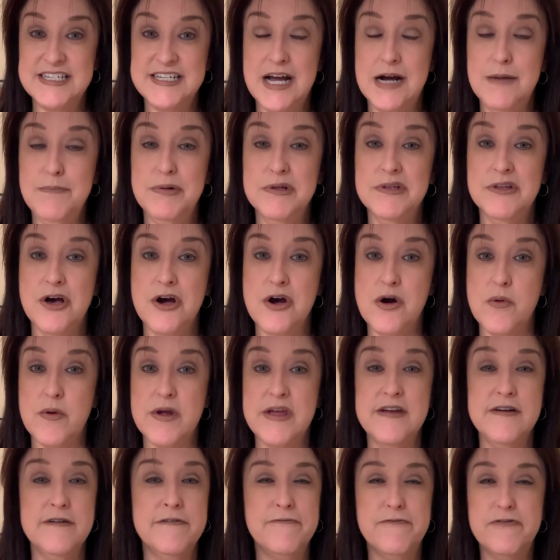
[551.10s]
down below.
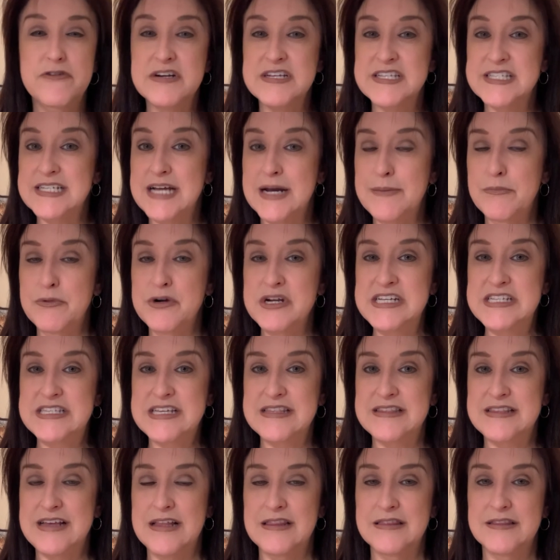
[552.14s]
If for some
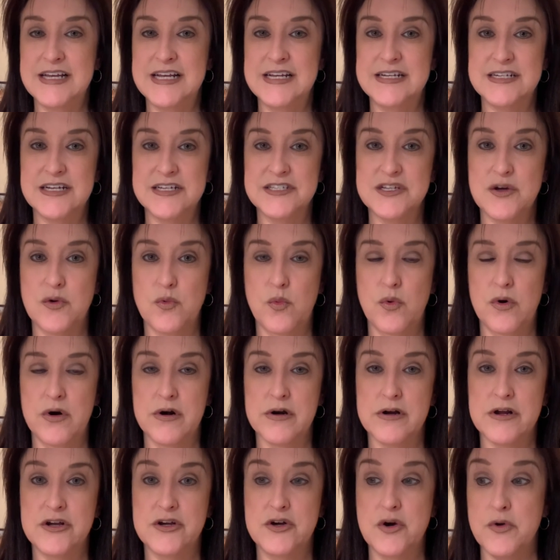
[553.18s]
reason that link doesn't
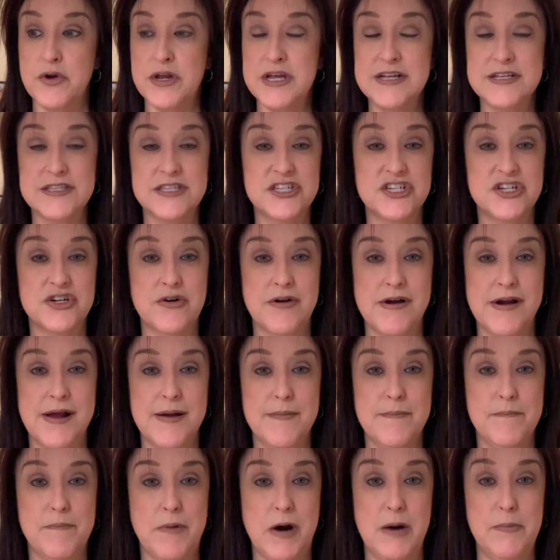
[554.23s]
work, go to
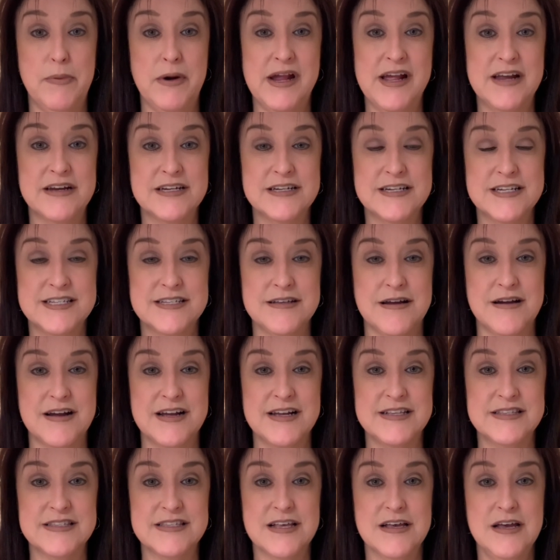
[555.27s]
Instagram, Barbara Ana
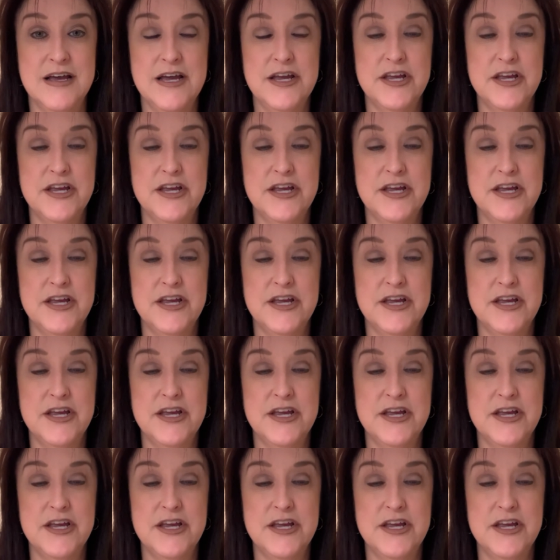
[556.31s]
Designs,